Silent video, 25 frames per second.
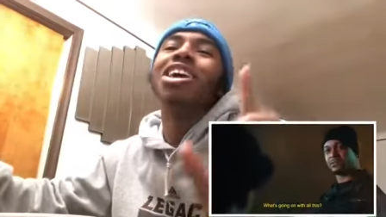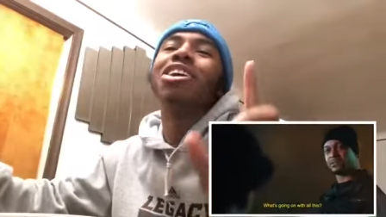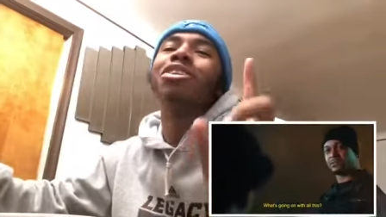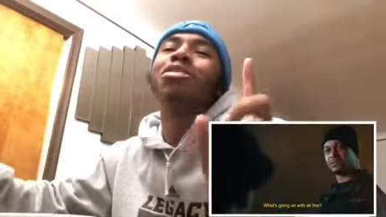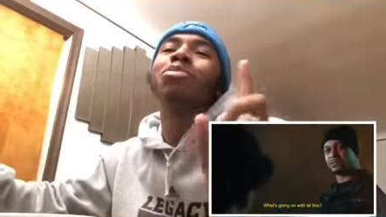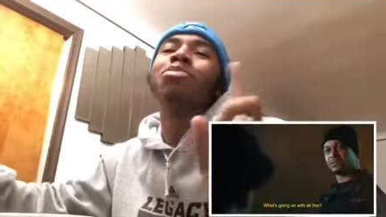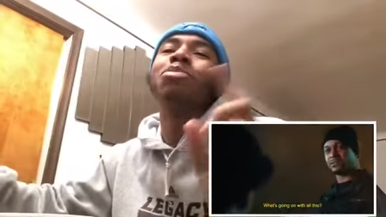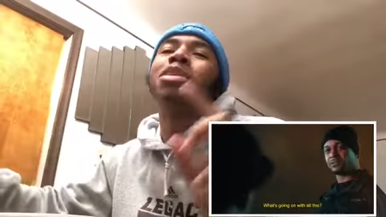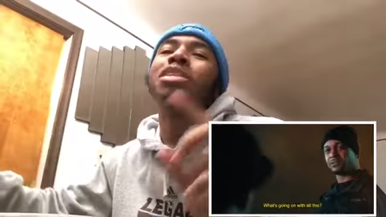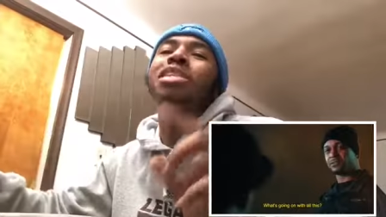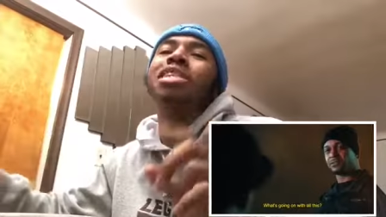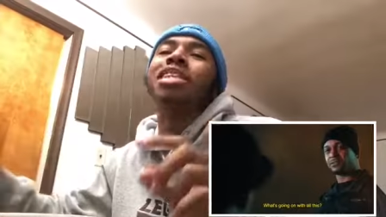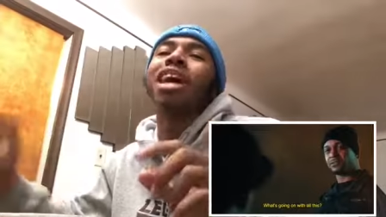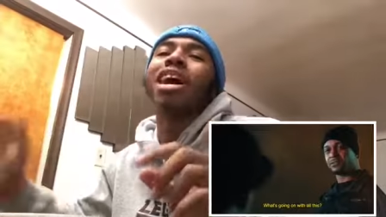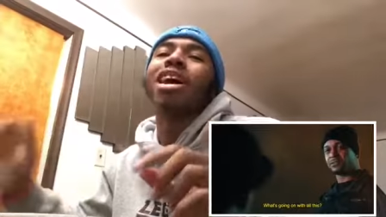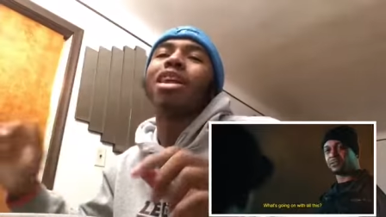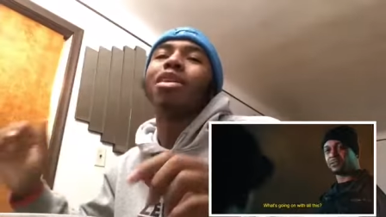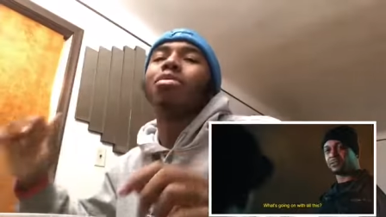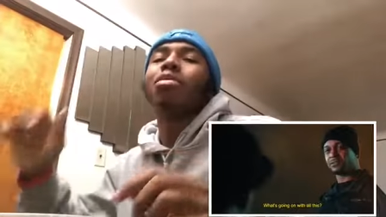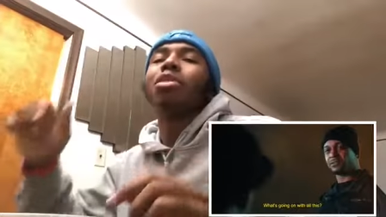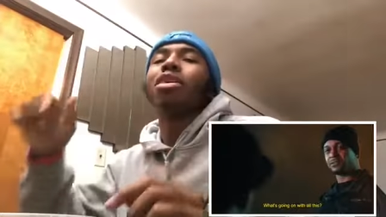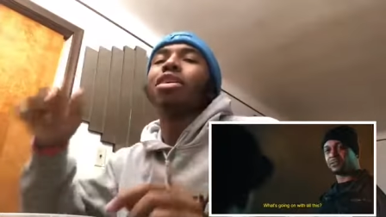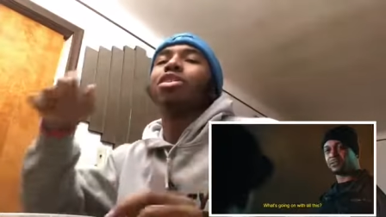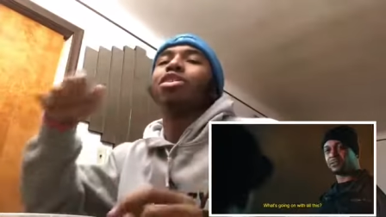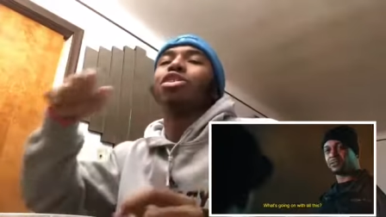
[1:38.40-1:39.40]
I was busy how
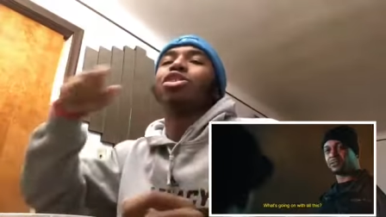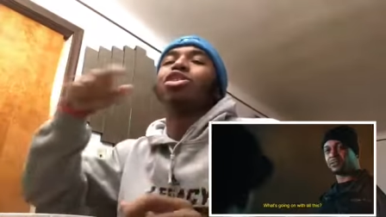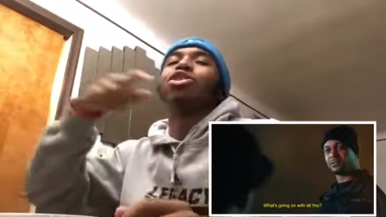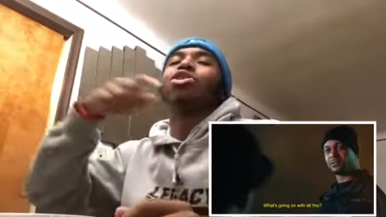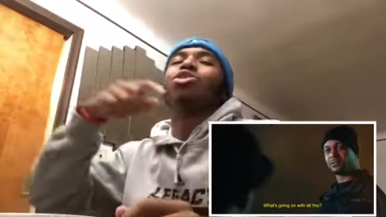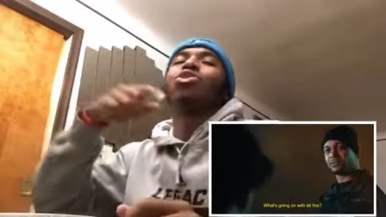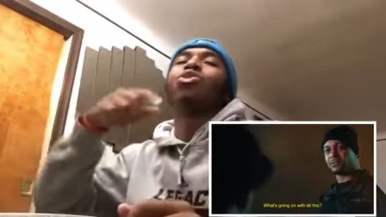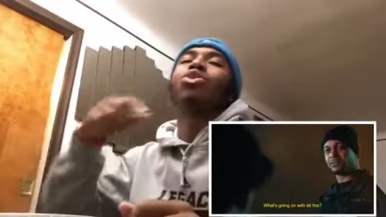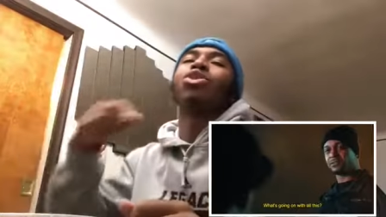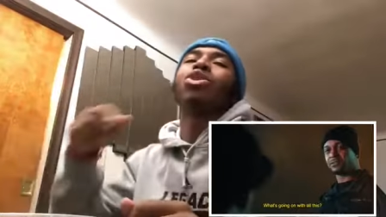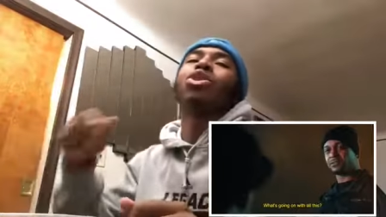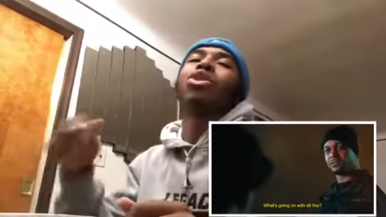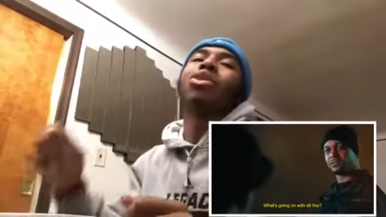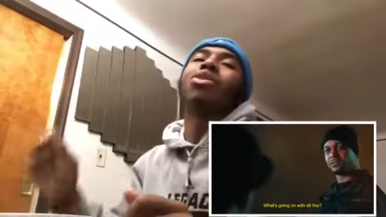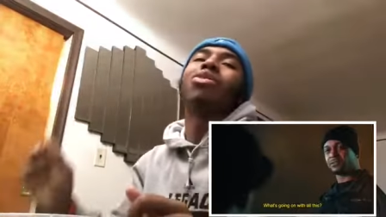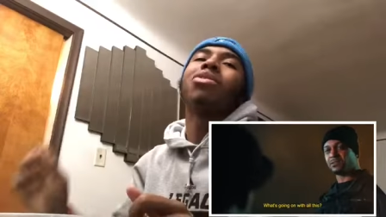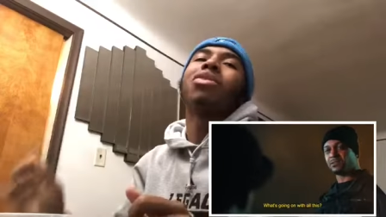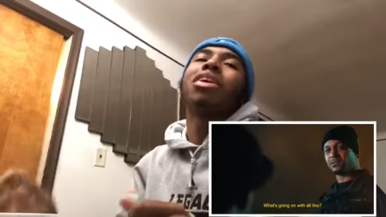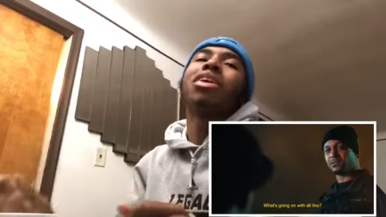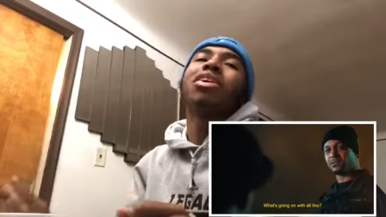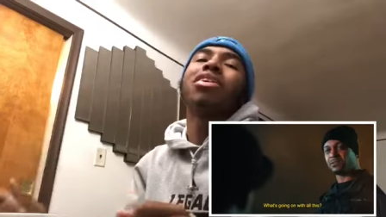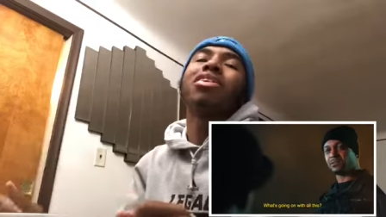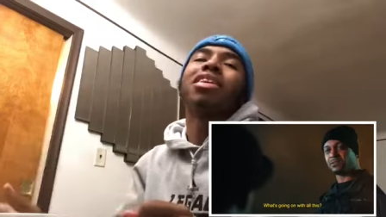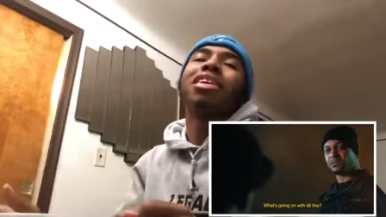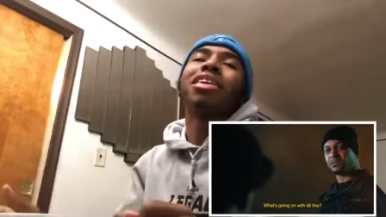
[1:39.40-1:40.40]
them niggas just swirled
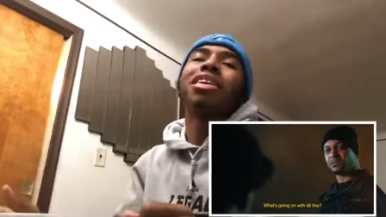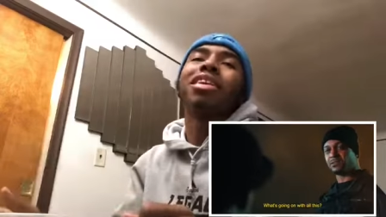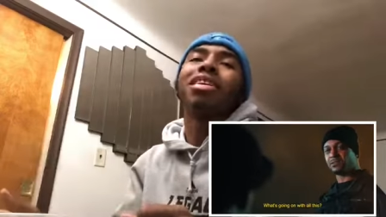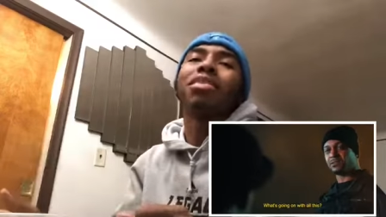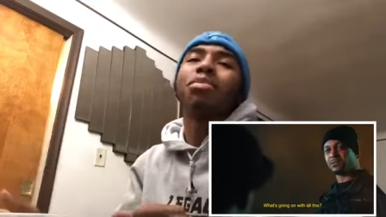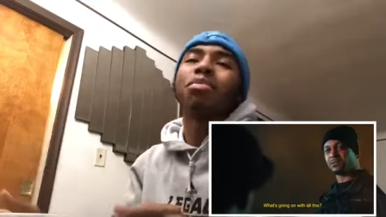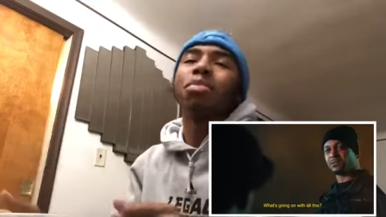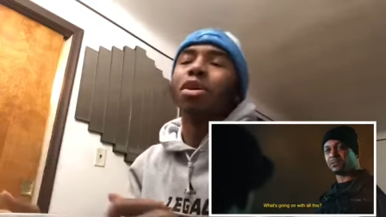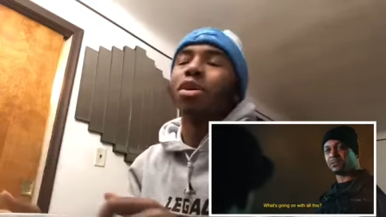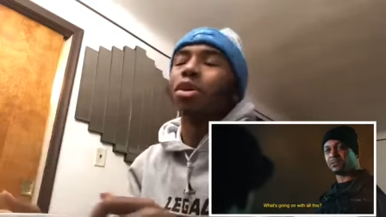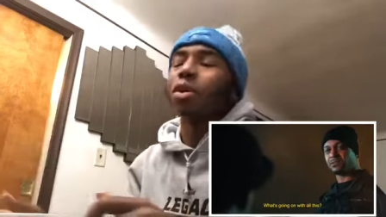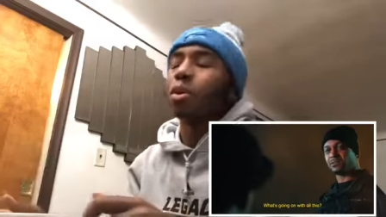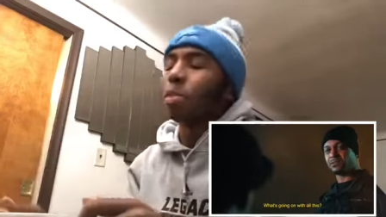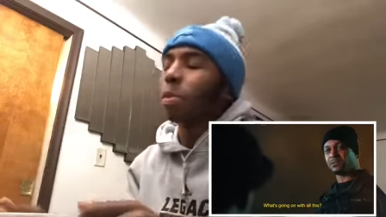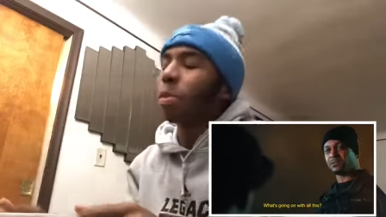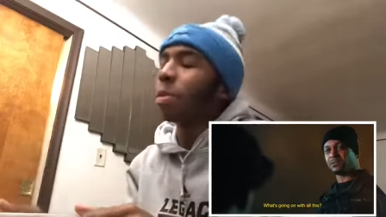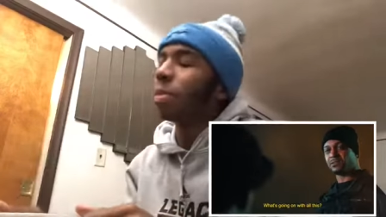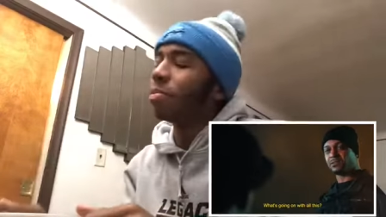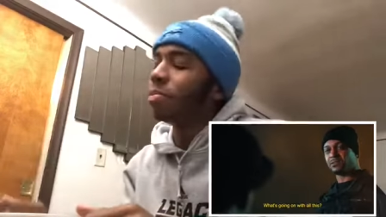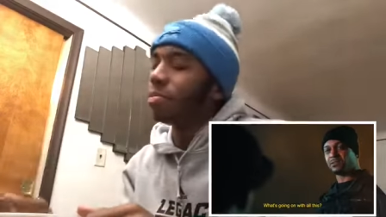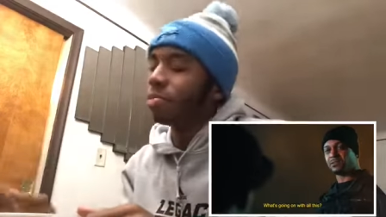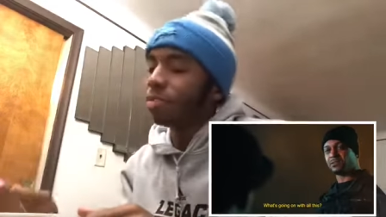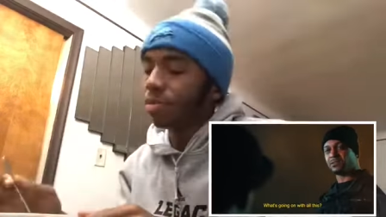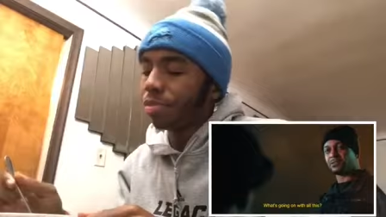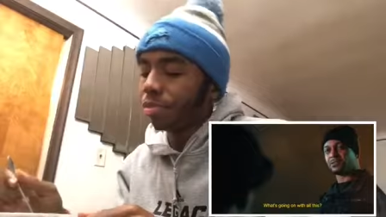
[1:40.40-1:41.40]
around and bro.
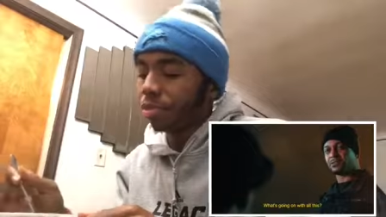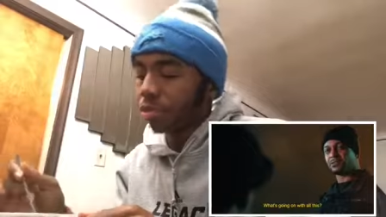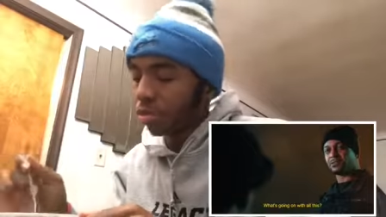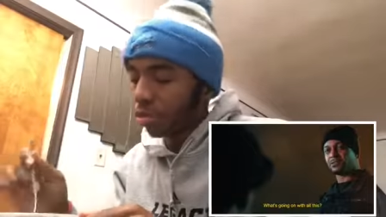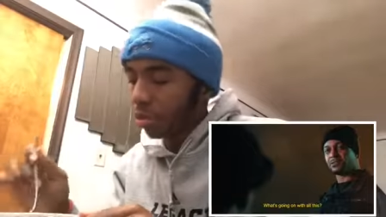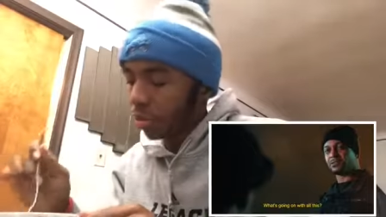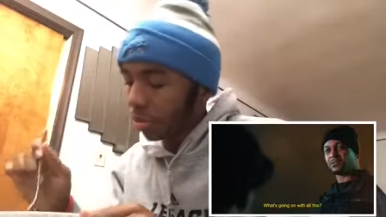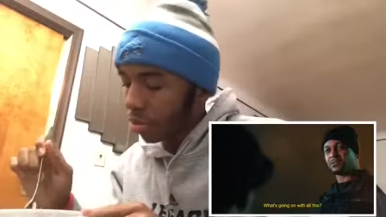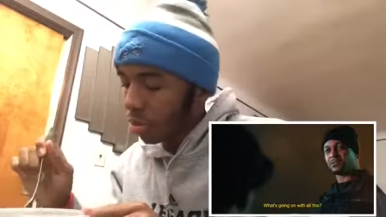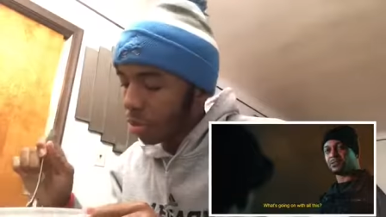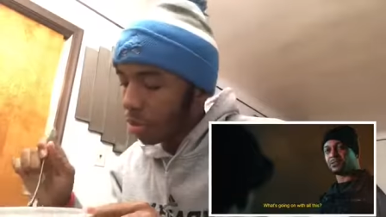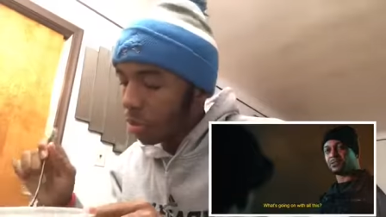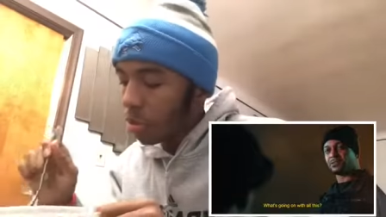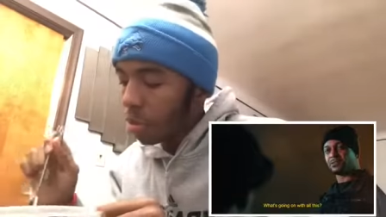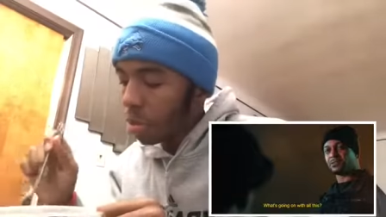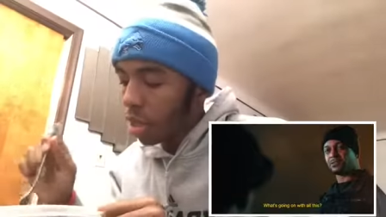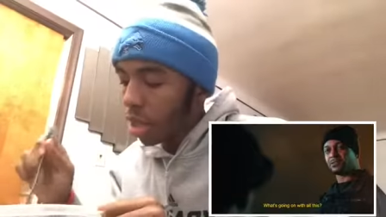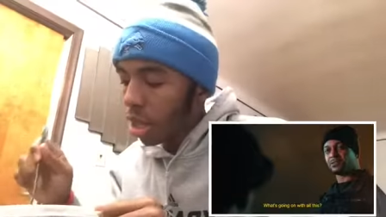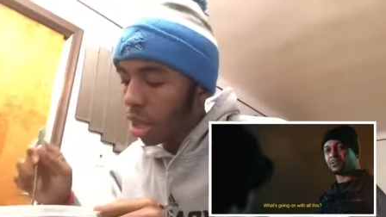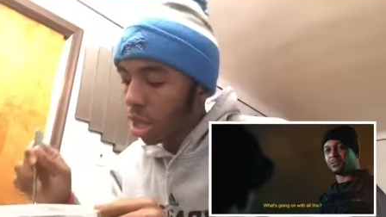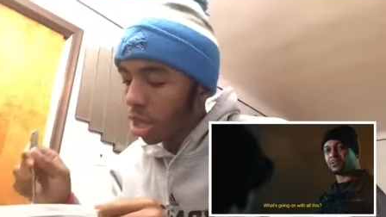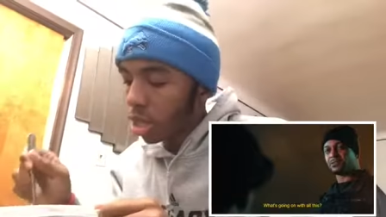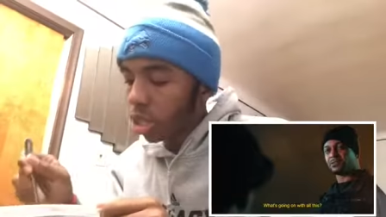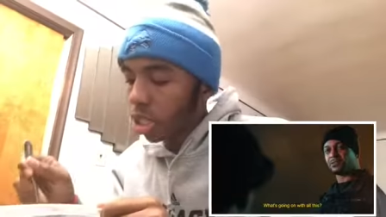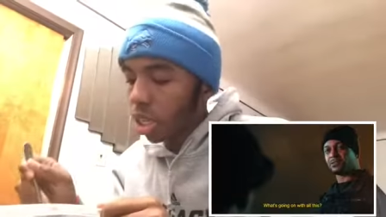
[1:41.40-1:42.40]

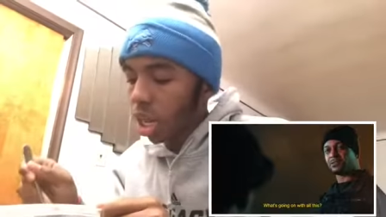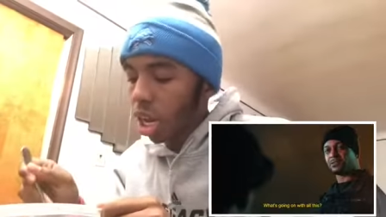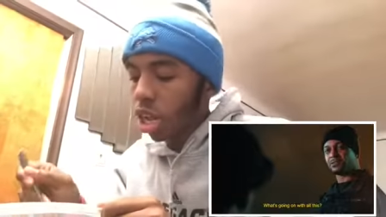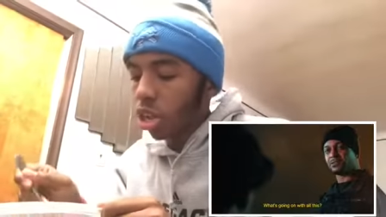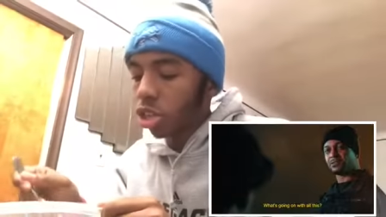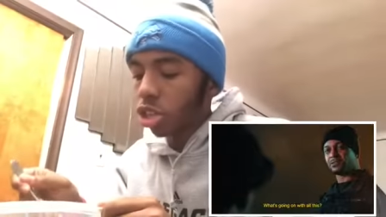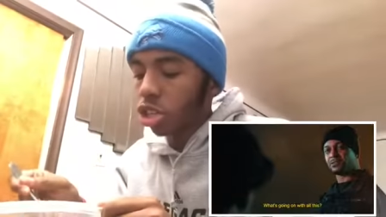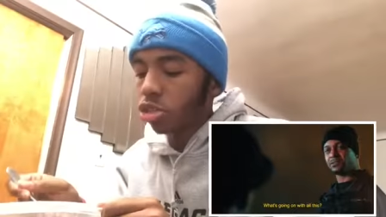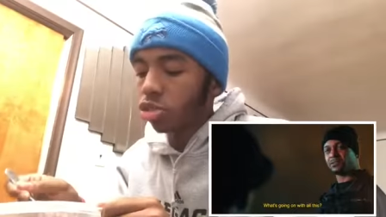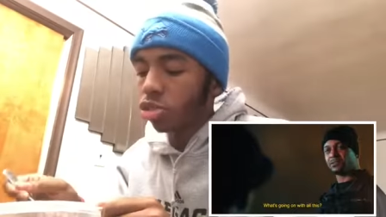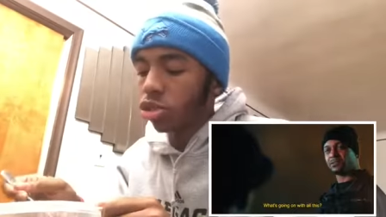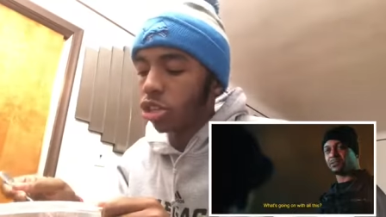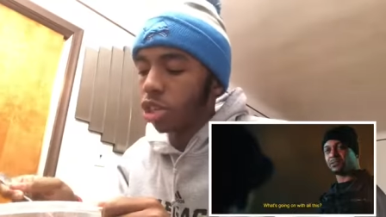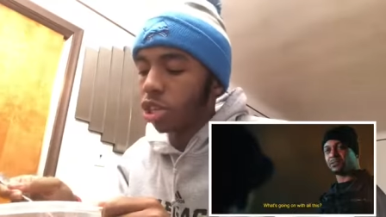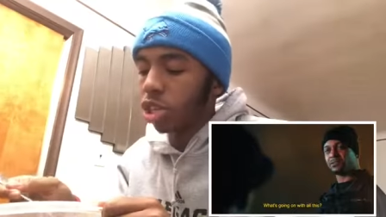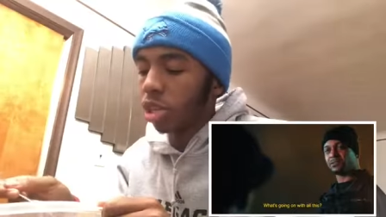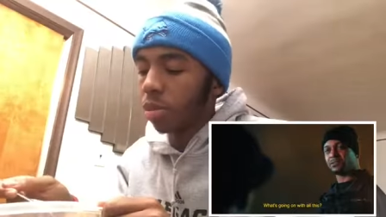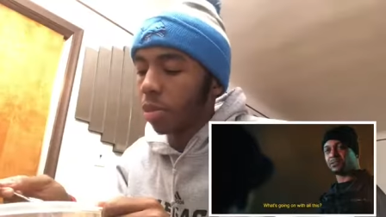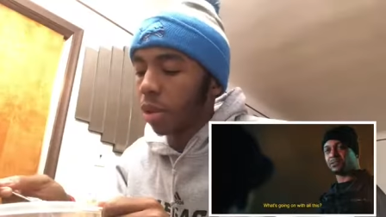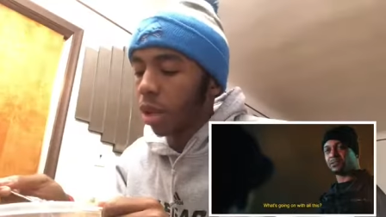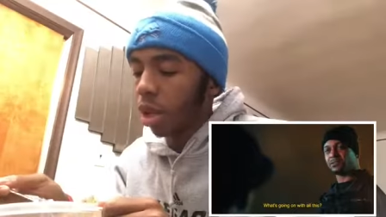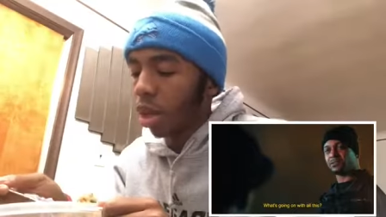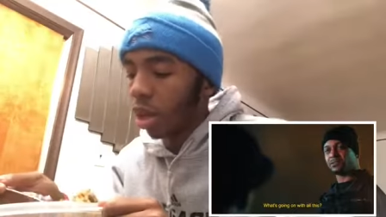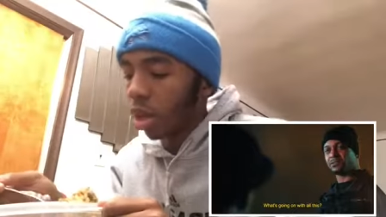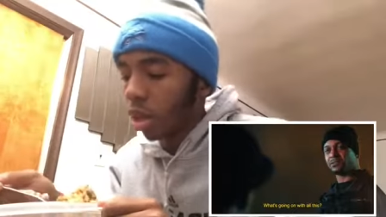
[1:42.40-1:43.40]
Shout out QC,
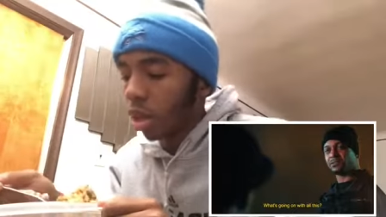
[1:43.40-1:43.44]
man.